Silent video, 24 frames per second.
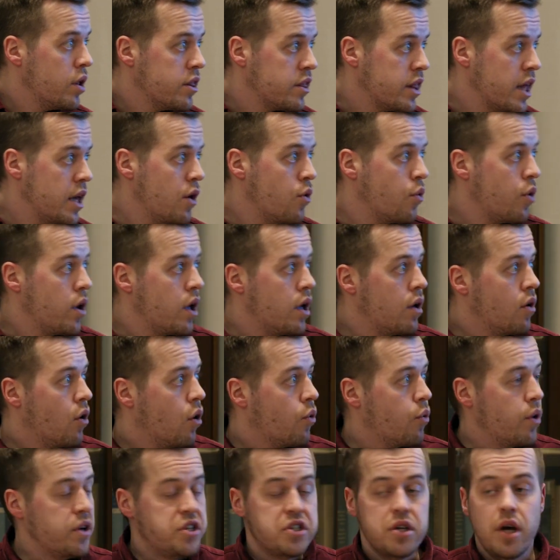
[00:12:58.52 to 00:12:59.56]
theory
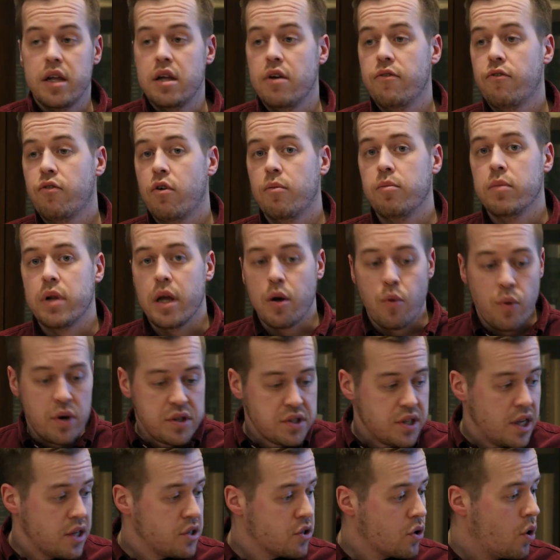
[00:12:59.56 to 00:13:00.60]
originating from
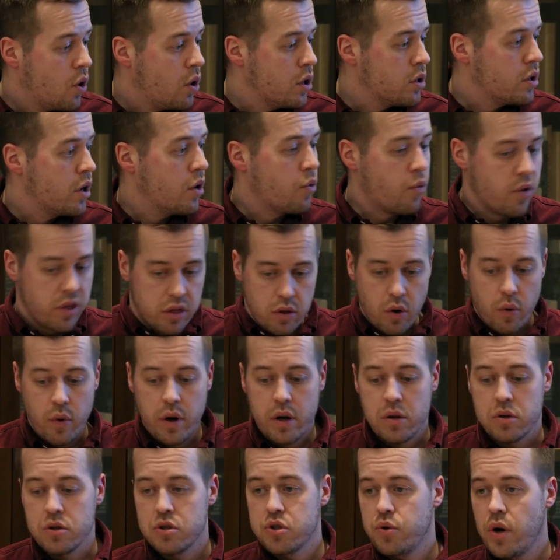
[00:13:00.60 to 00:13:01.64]
linguistics called
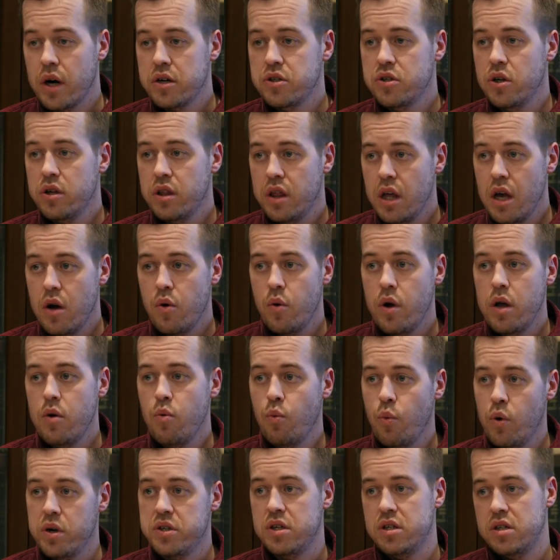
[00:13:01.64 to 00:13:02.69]
rhetorical structure theory,
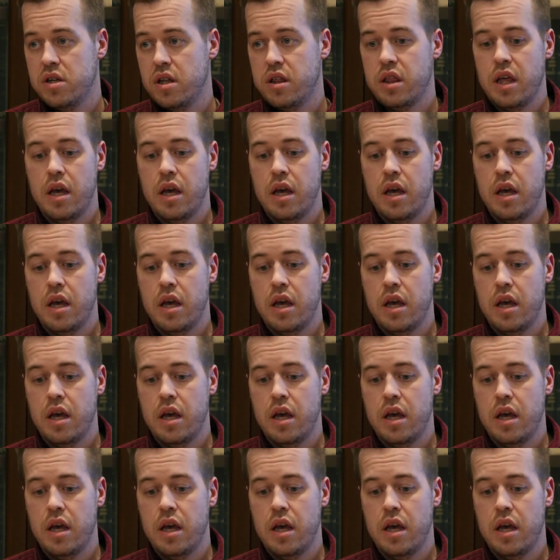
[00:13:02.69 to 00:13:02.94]
which is a